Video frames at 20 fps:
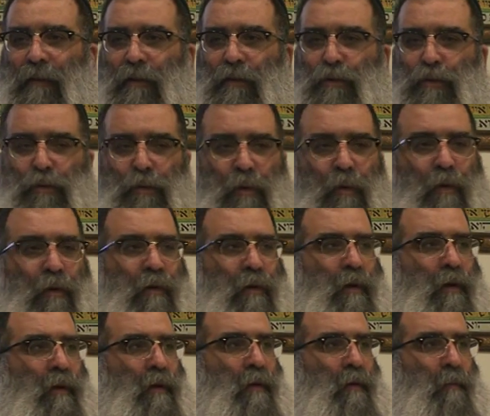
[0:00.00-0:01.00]
The
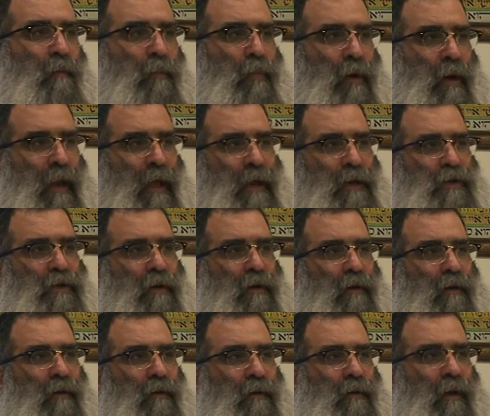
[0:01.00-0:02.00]
true
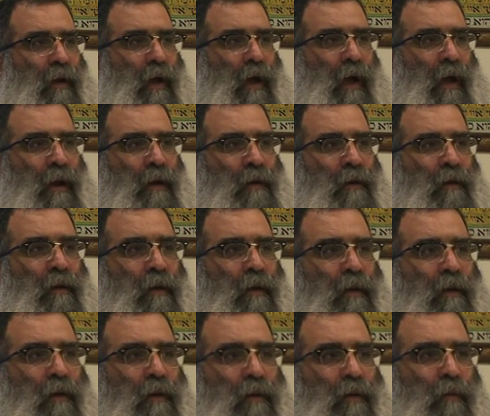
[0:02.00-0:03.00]
pleasure, the
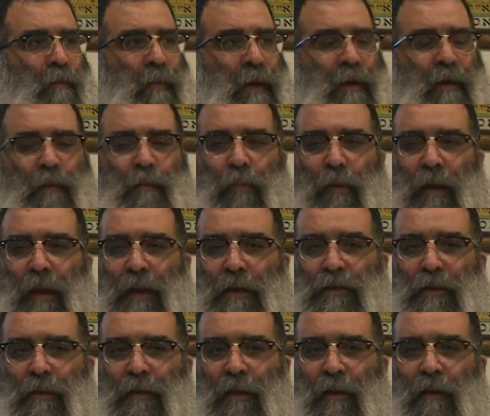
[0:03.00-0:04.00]
uncommitted
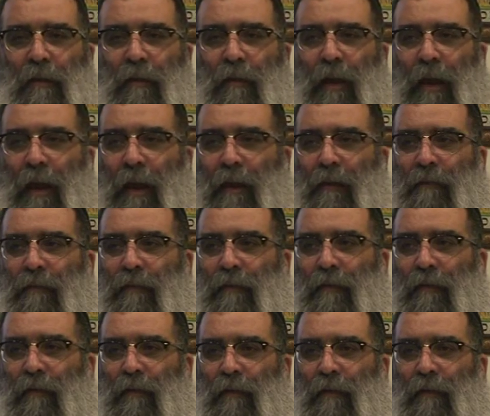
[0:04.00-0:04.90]
pleasure that you'll have